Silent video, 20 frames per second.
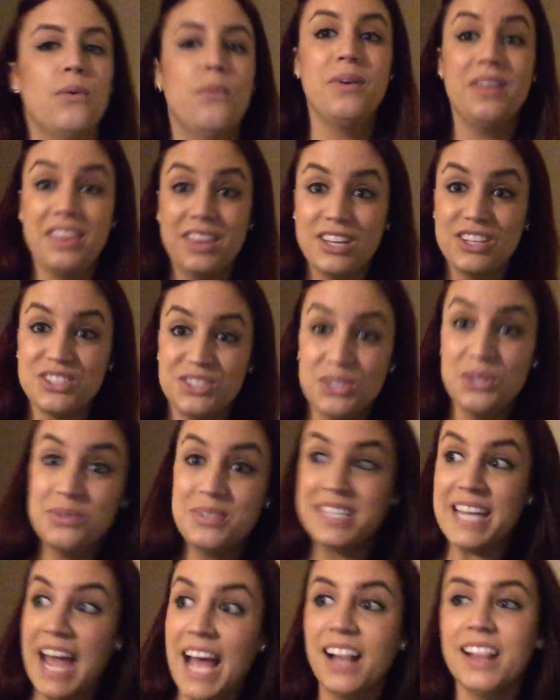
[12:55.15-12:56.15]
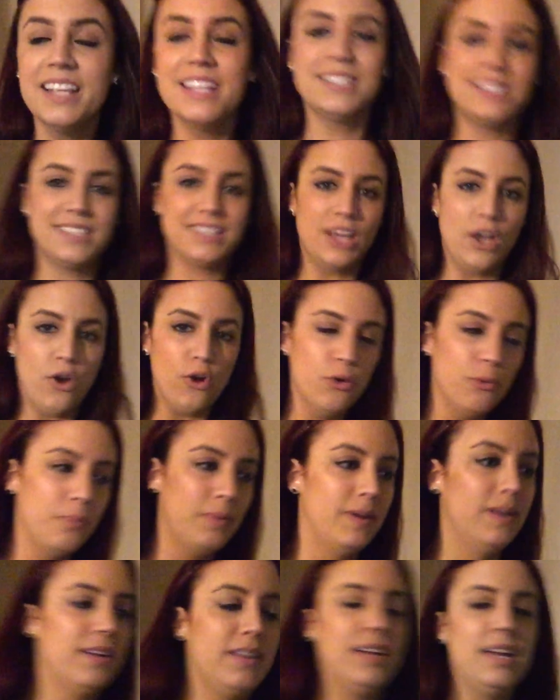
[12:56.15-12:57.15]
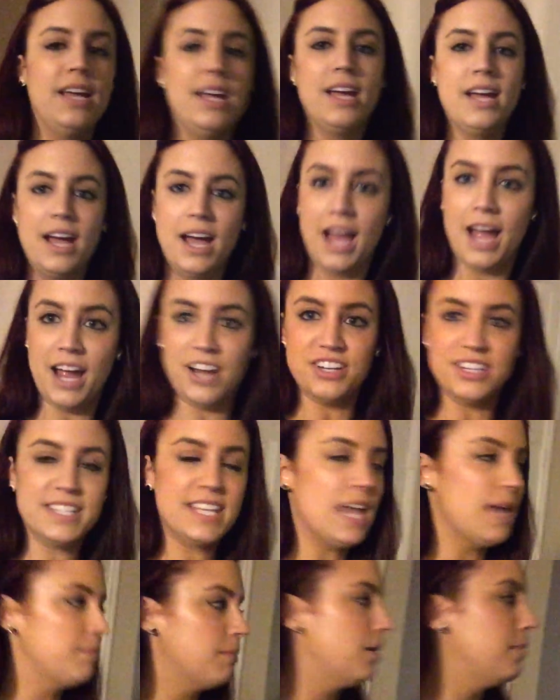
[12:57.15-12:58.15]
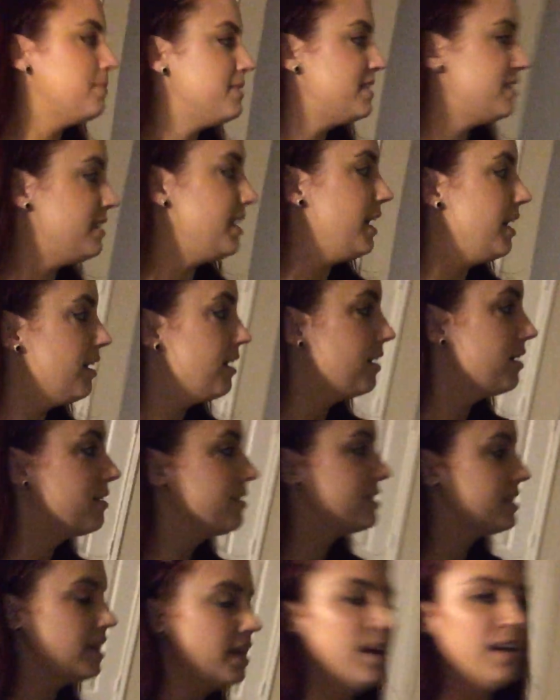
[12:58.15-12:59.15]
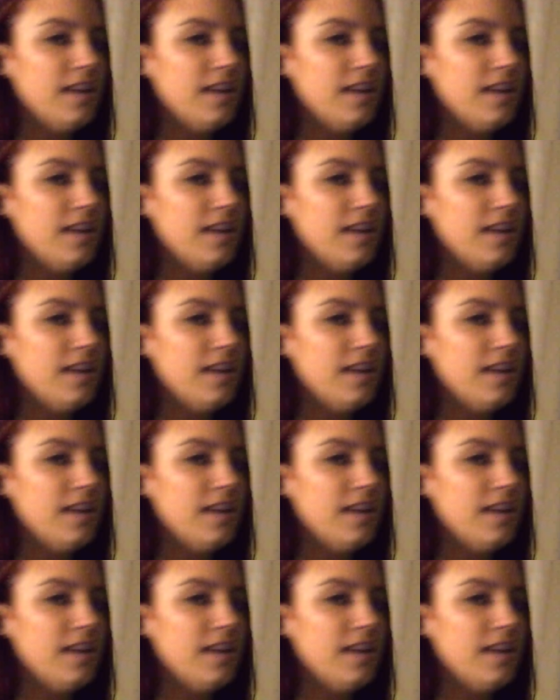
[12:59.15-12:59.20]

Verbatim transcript: with his new telescope. I just came upstairs,